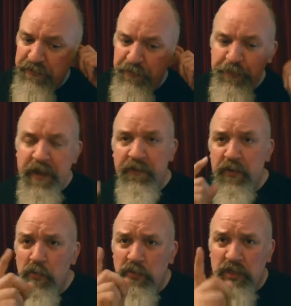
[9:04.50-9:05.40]
different beer
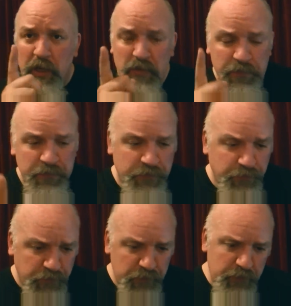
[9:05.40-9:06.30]
and also
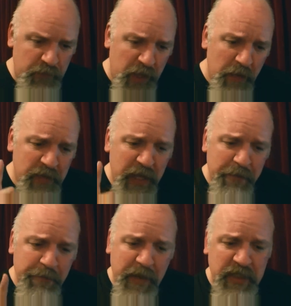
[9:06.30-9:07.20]
I'm
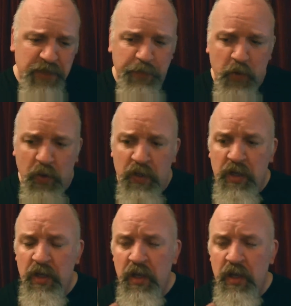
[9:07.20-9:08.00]
getting much more